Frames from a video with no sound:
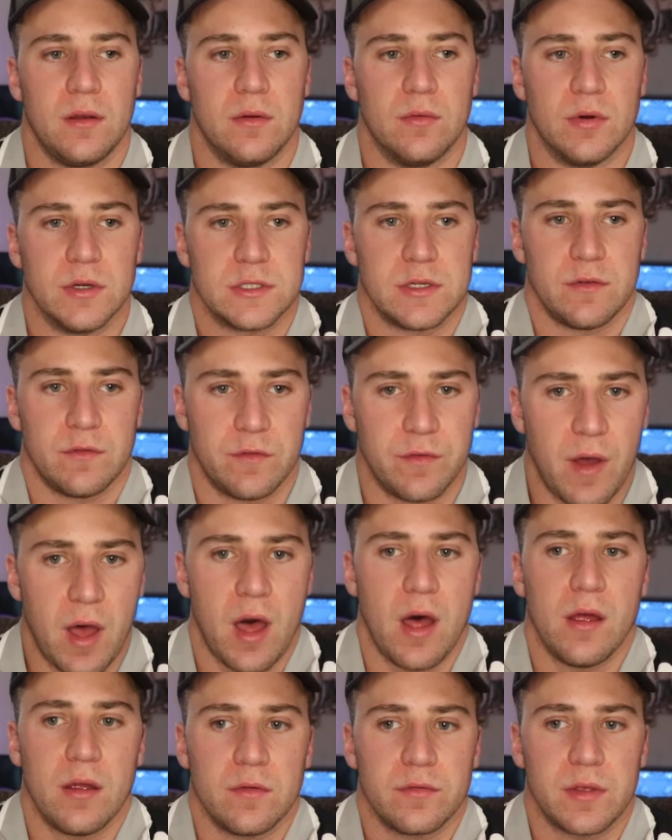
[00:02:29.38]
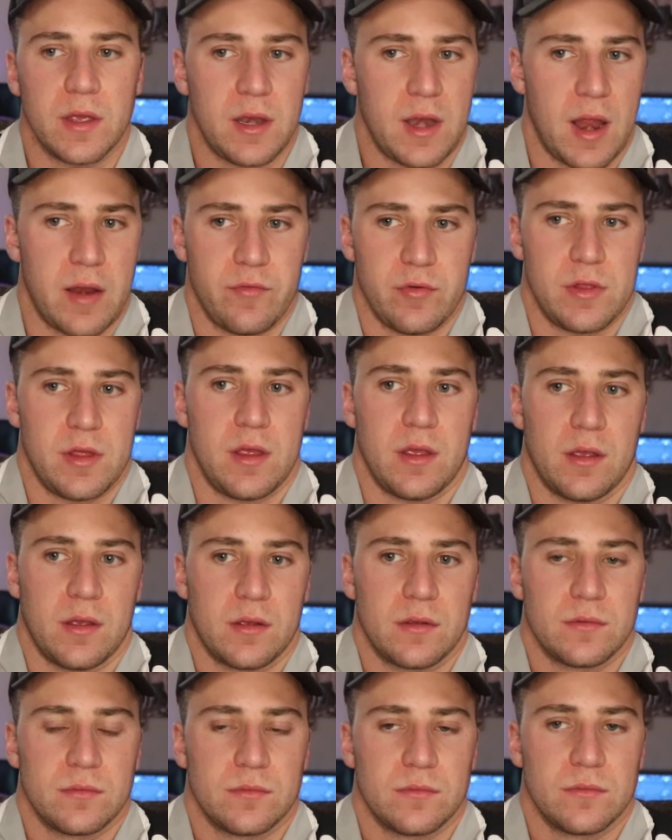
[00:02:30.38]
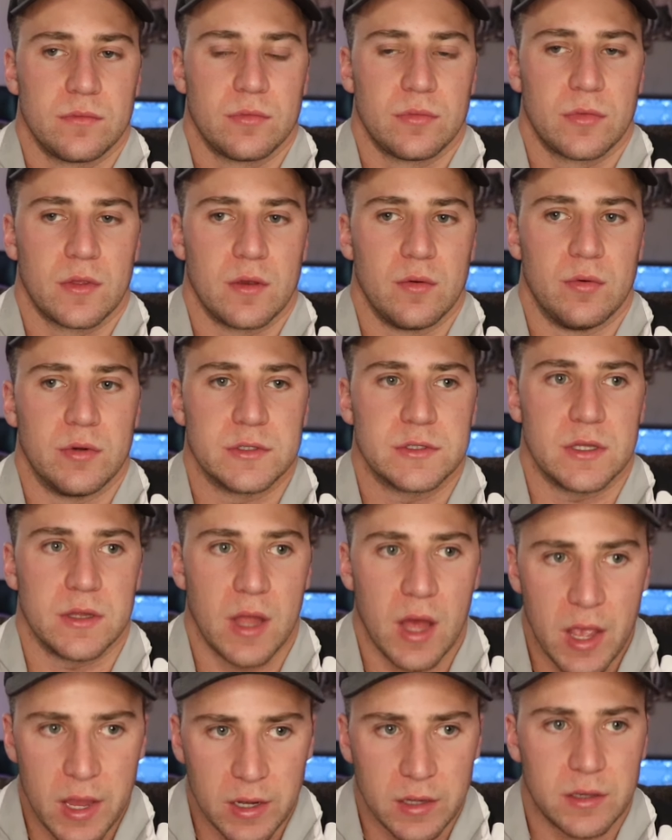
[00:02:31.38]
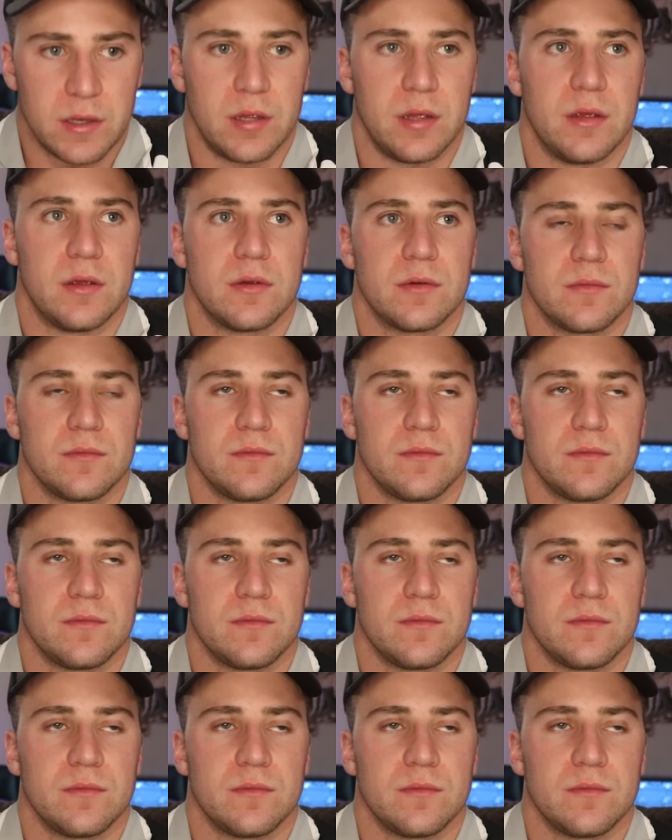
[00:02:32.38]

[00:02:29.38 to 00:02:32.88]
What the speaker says: Was involved in everything, was liked.